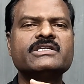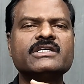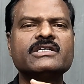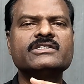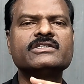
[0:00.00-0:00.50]

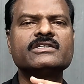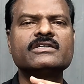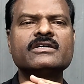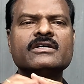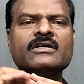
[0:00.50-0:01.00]
change uh,
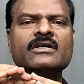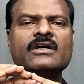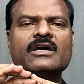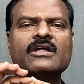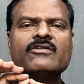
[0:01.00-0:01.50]

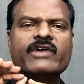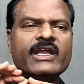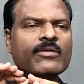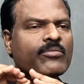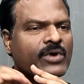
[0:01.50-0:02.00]
is
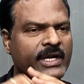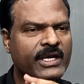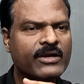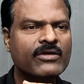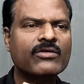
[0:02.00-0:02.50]
very
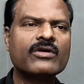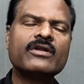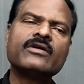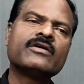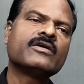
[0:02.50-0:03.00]
important goal.
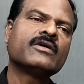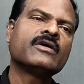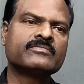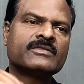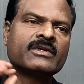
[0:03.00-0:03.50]

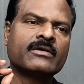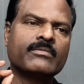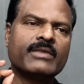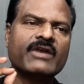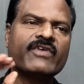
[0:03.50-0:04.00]

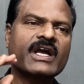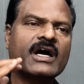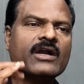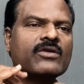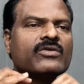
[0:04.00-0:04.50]
But we
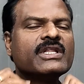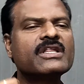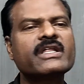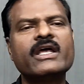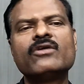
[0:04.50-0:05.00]
can't do
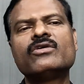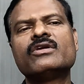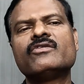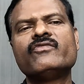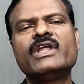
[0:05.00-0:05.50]
this
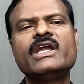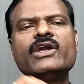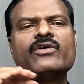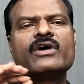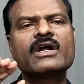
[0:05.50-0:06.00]
alone. We
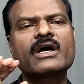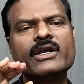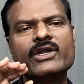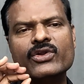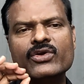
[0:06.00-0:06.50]
need your
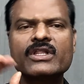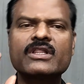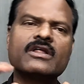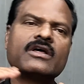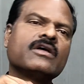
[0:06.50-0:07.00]

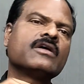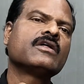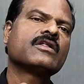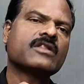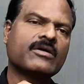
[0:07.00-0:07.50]
continuous
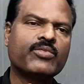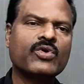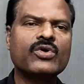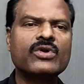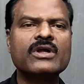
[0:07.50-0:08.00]

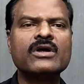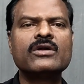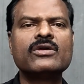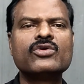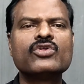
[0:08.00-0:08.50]
support
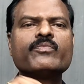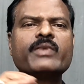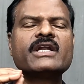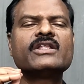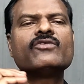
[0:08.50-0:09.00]
to
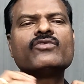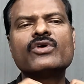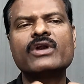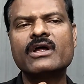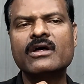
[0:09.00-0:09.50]
spread the
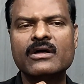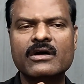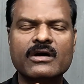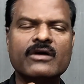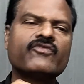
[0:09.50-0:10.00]
word
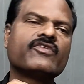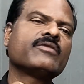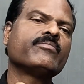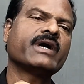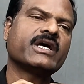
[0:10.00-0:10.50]
of
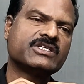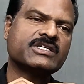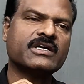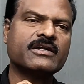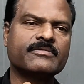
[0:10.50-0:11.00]

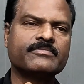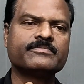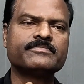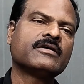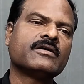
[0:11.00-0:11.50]
chair.
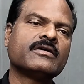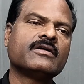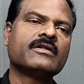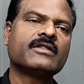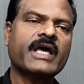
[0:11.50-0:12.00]

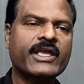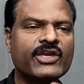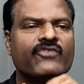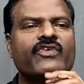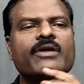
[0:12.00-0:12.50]
thank
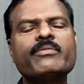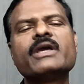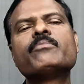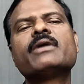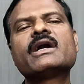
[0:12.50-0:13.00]
you for
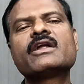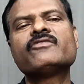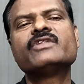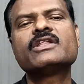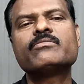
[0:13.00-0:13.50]
being part
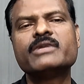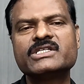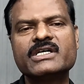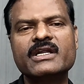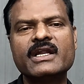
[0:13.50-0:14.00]
of this
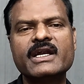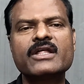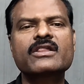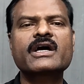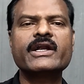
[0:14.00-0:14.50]
mission let
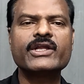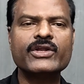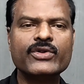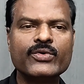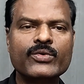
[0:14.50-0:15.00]
us
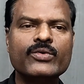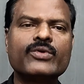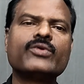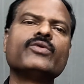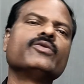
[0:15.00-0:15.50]
continue to